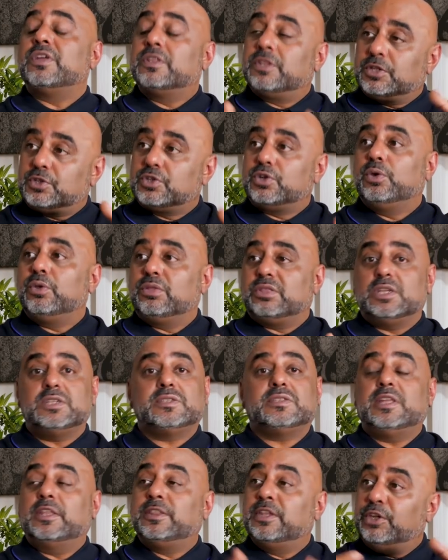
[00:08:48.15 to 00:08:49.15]
And the truth
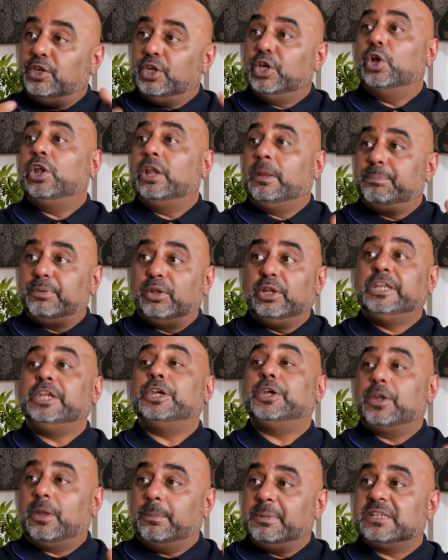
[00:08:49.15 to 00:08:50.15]
is that the neoliberal
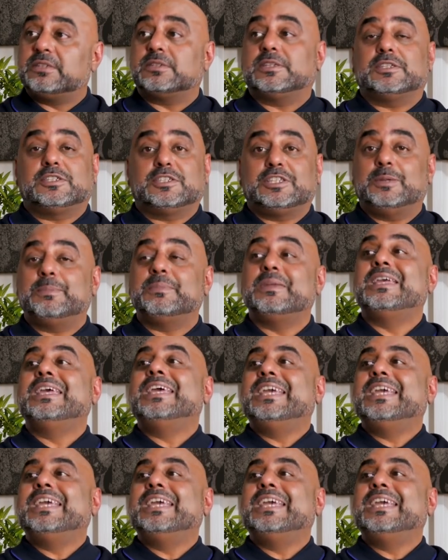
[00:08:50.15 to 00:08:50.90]
economic system